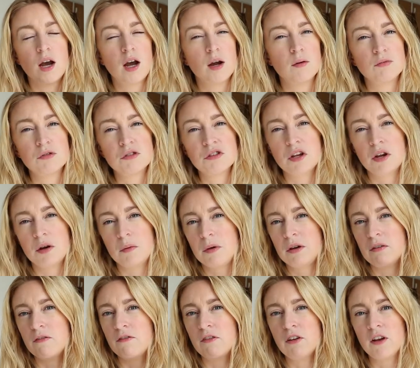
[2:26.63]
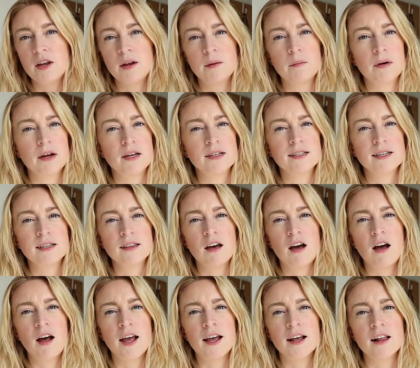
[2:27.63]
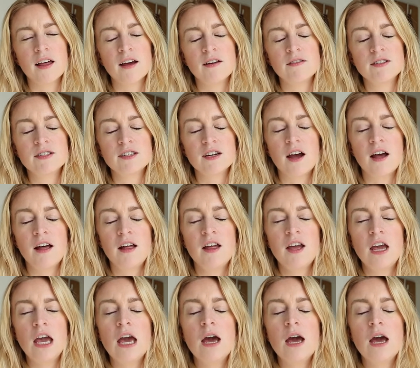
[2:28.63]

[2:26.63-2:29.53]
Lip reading: I'm just going to be fully embracing the haig lifestyle.